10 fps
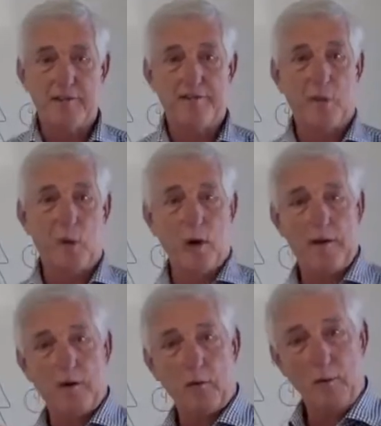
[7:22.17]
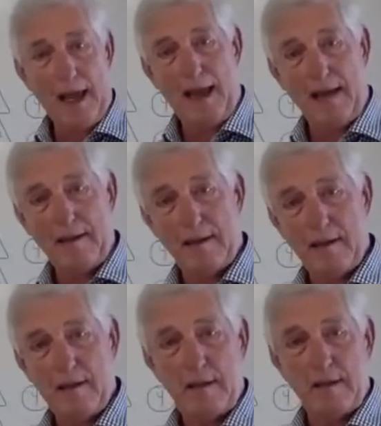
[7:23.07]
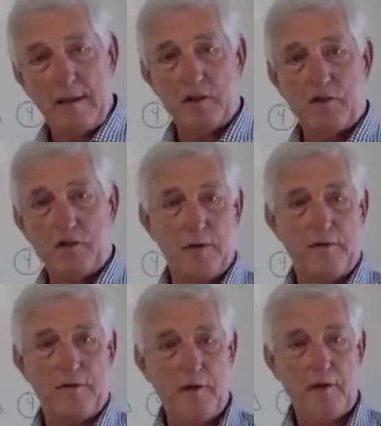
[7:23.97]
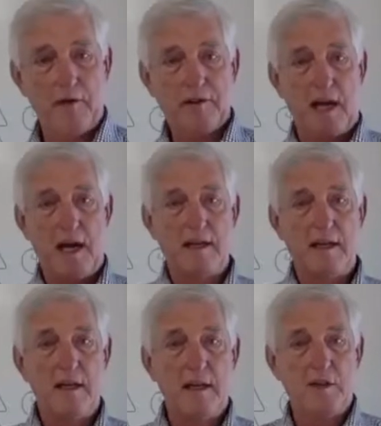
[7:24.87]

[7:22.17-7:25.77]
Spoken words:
4 in the red is from the father's side.